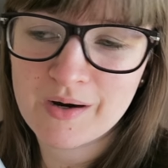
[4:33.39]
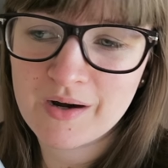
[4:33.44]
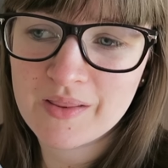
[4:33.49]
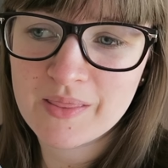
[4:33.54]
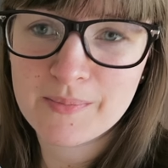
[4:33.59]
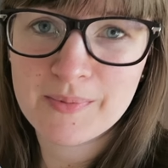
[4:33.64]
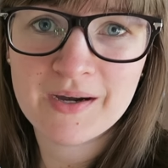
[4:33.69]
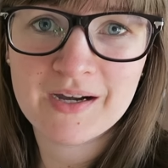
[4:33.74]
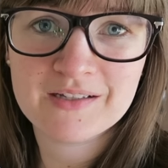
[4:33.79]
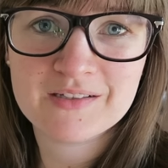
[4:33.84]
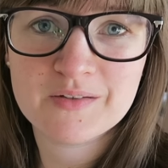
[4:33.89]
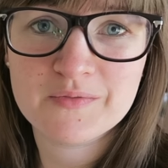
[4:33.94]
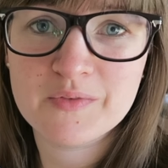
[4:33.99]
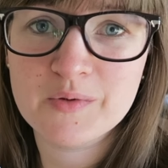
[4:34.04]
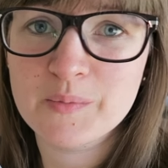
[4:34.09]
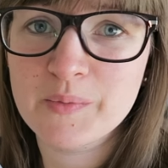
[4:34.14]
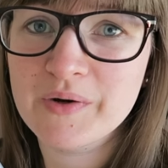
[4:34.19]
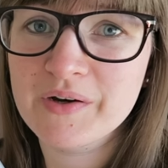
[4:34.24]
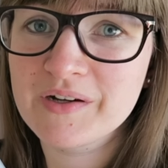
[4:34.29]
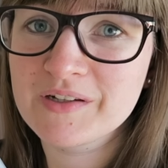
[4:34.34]
other parts of
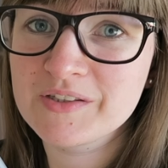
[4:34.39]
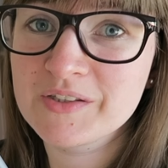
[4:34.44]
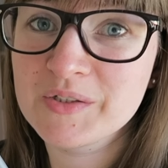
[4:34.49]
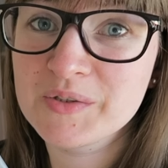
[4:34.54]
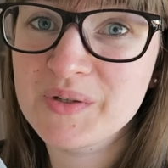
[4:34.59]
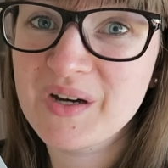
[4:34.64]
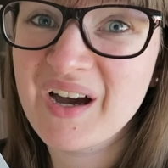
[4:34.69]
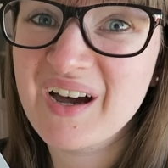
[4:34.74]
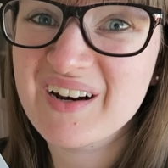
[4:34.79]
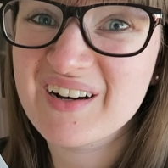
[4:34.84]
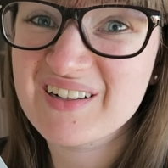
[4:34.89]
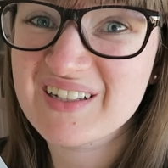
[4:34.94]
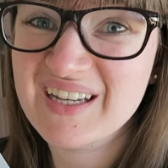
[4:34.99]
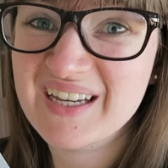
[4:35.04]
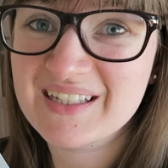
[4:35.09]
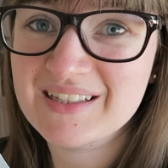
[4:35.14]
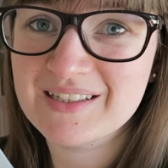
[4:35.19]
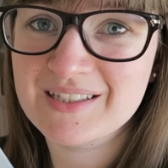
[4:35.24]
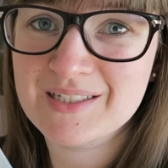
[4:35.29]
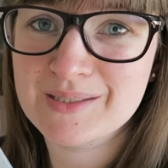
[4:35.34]
the world, you cannot
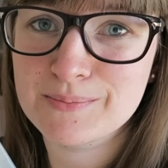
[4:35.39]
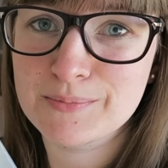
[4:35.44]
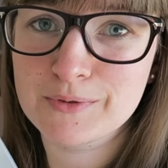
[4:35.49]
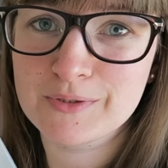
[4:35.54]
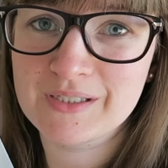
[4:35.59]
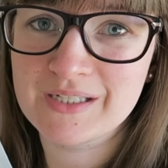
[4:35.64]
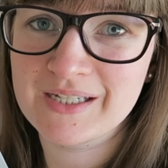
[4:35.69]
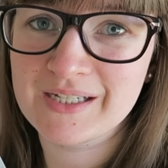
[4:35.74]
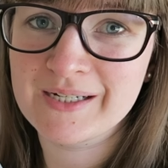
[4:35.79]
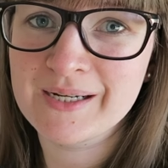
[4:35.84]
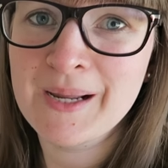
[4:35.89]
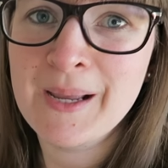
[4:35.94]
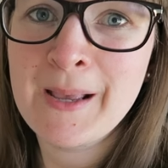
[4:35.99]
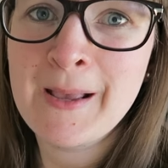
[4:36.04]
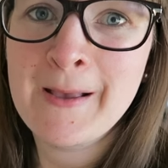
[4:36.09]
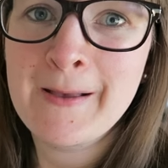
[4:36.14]
get this book yet.